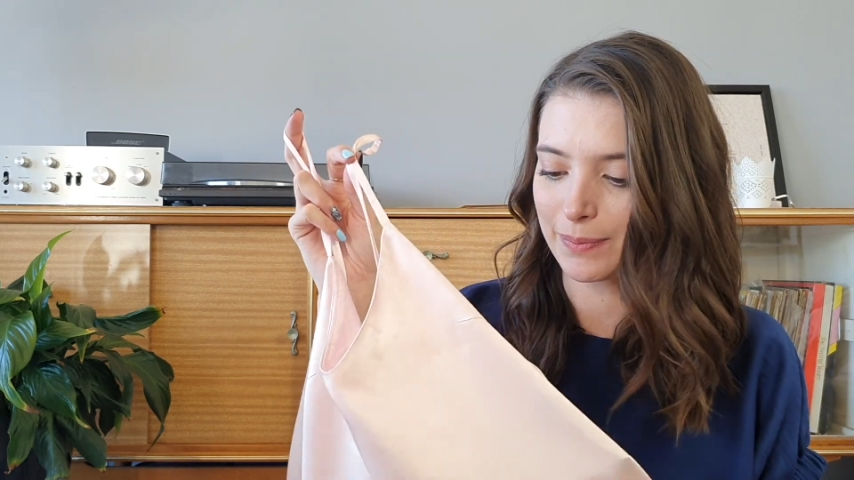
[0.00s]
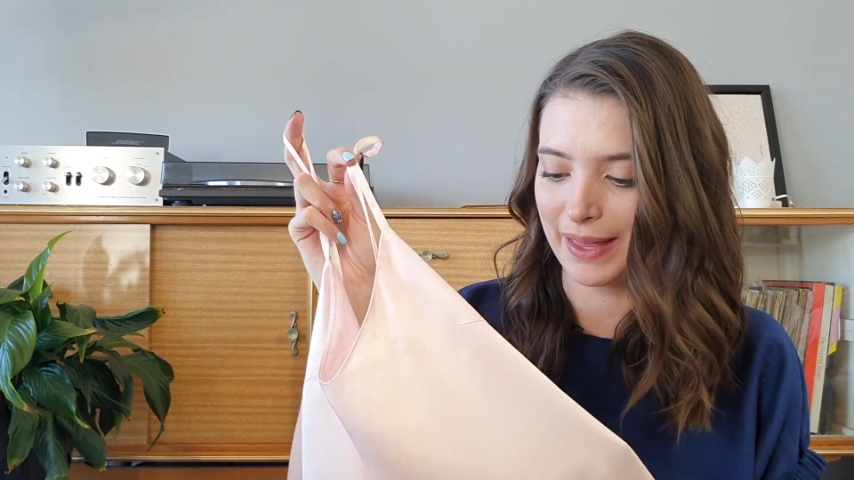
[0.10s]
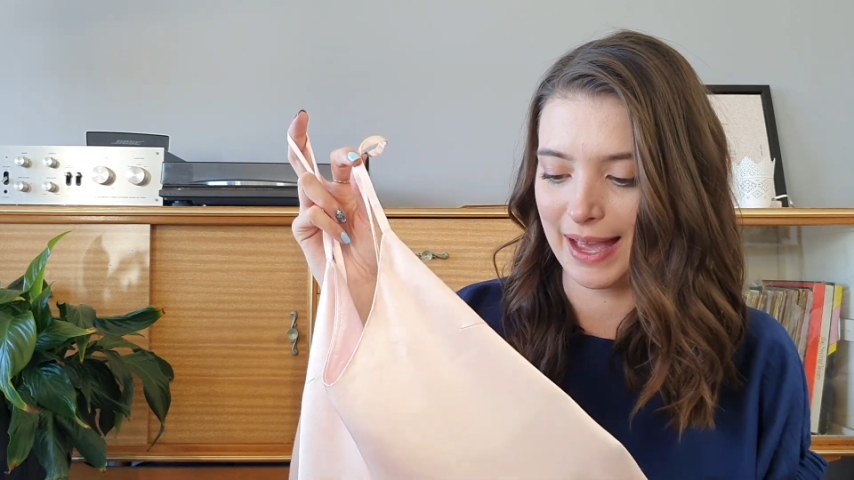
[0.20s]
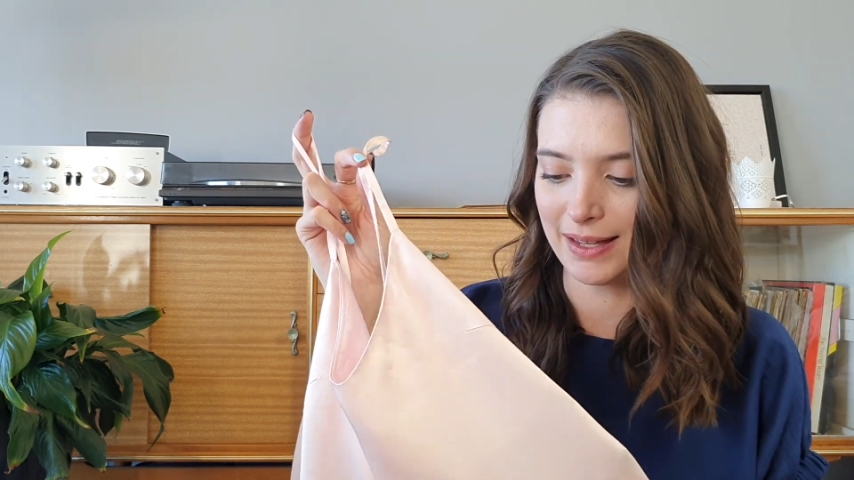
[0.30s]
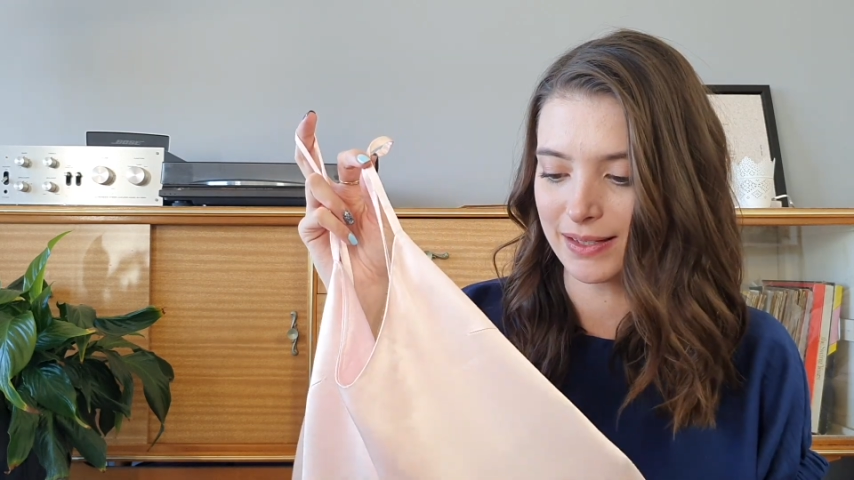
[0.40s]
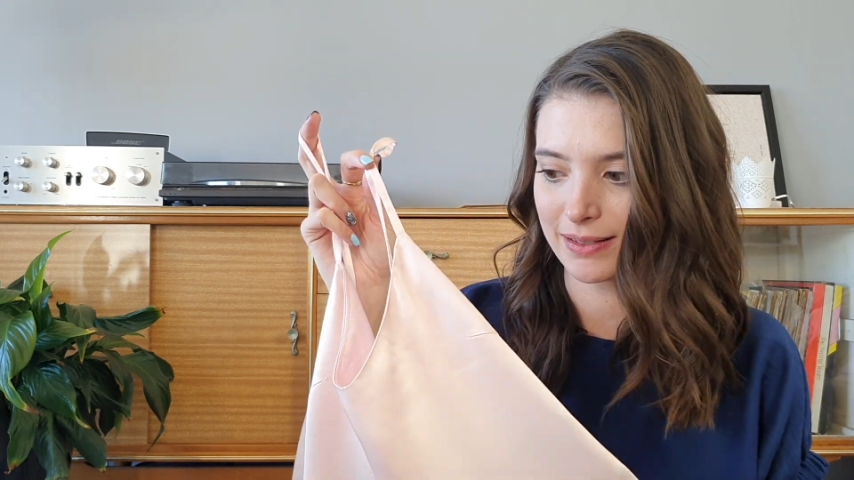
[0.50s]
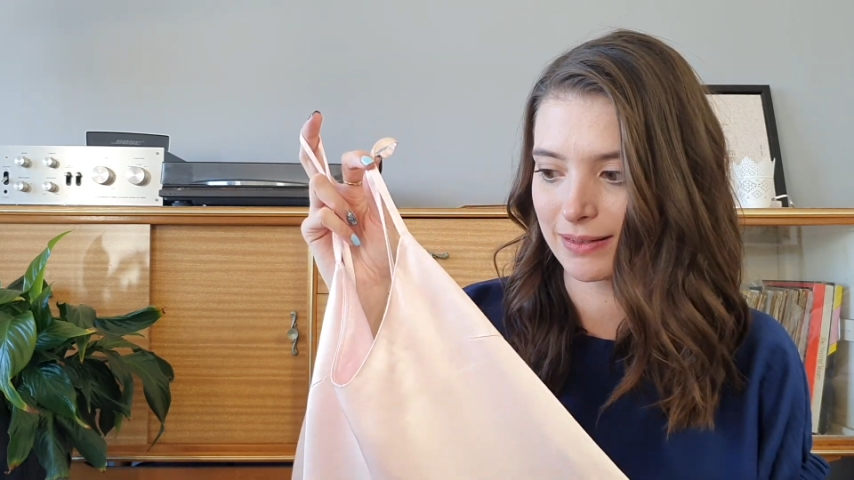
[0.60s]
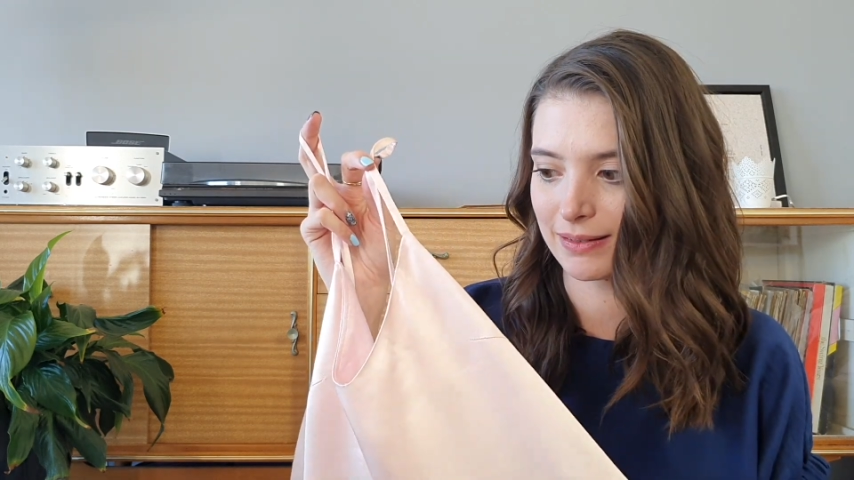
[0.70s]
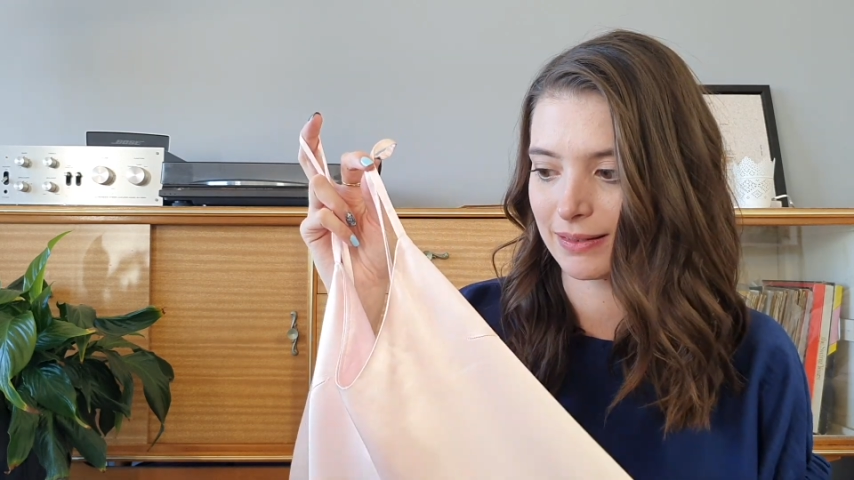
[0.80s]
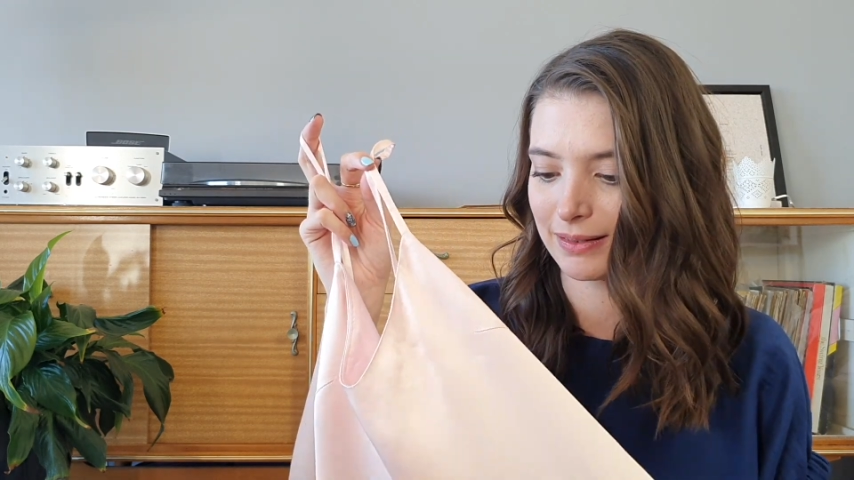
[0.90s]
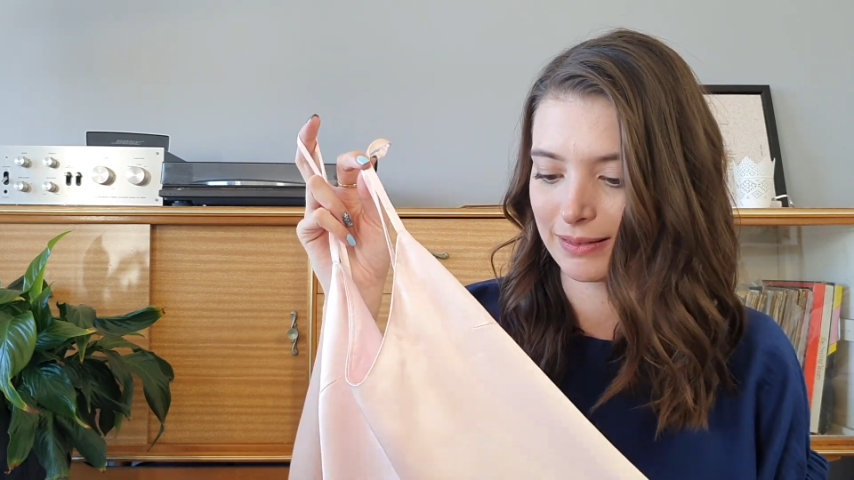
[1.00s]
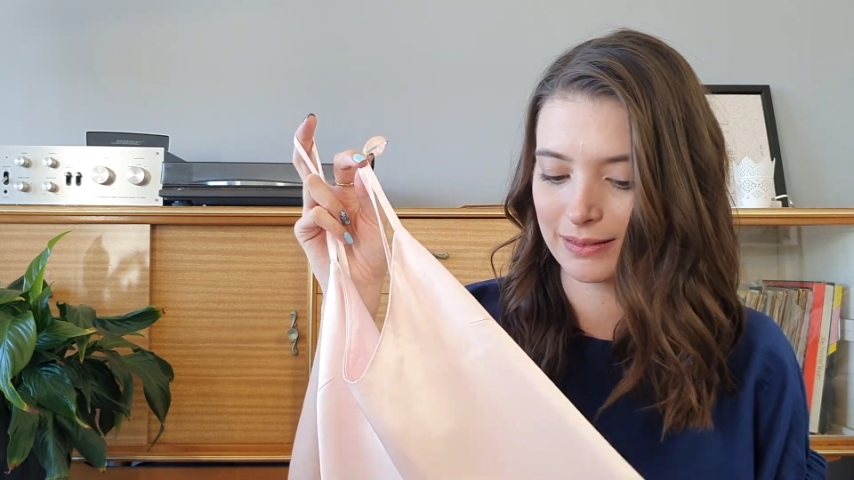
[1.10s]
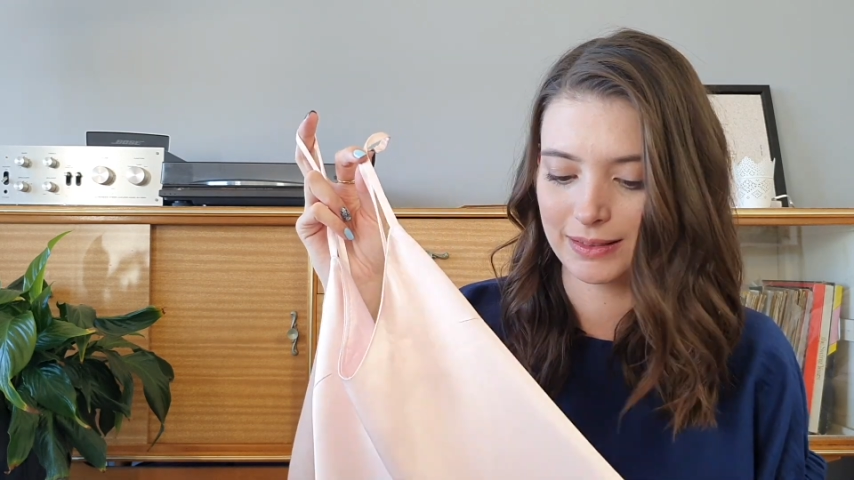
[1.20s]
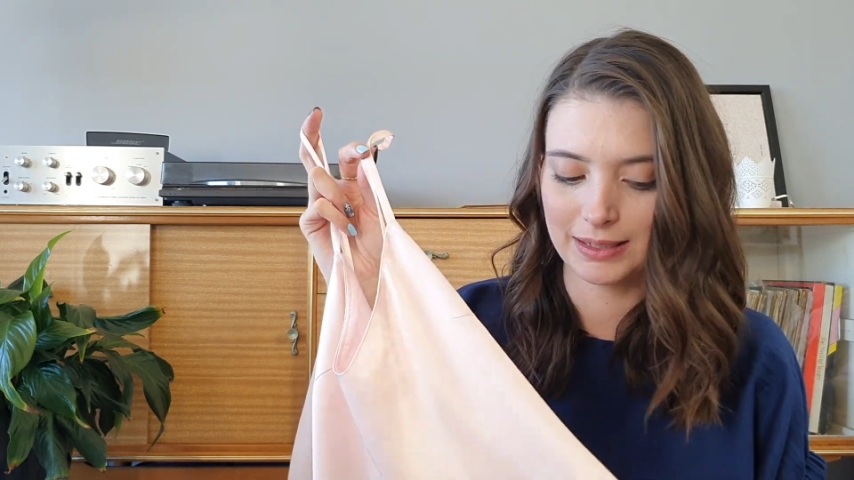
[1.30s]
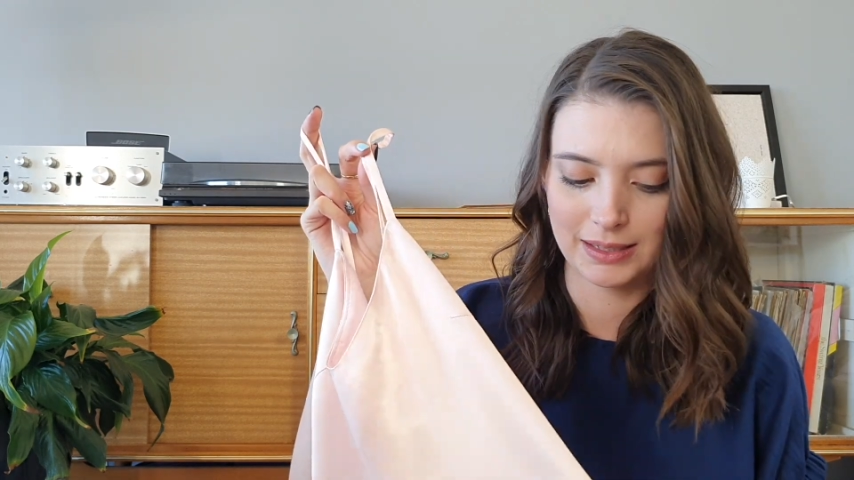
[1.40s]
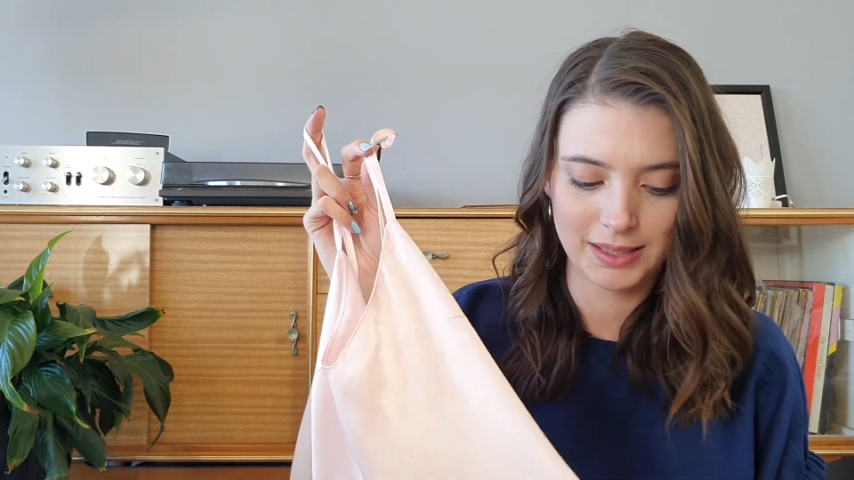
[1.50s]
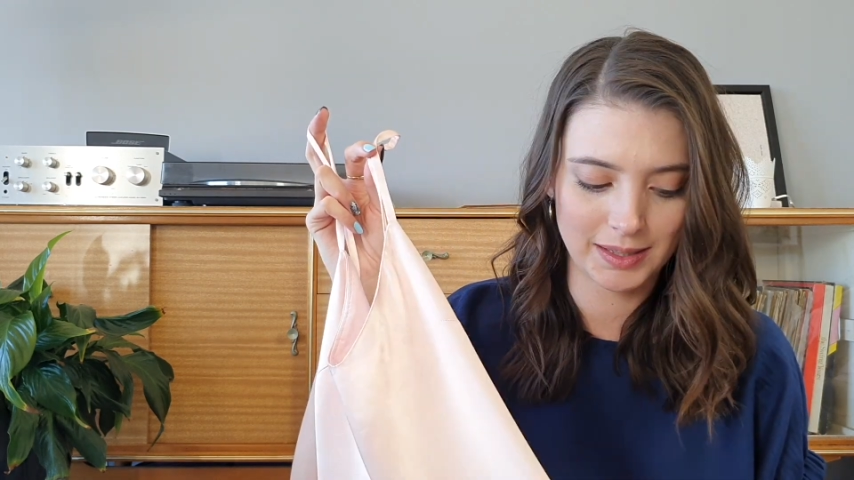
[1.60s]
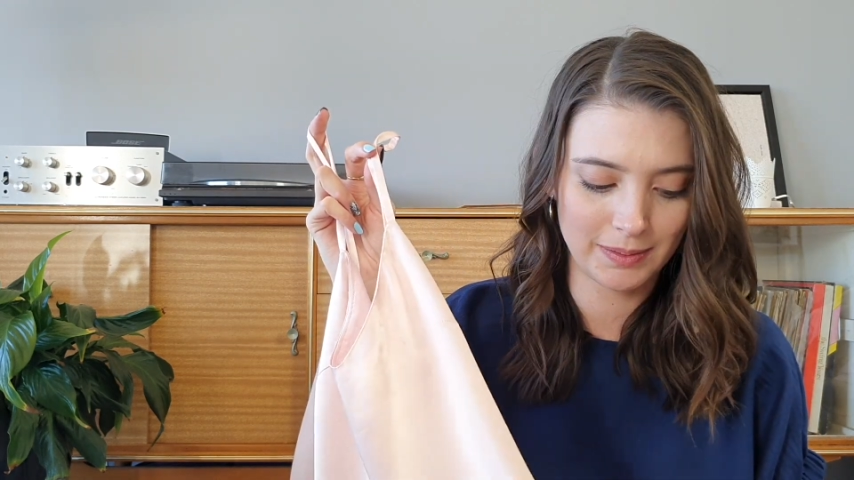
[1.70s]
that, it's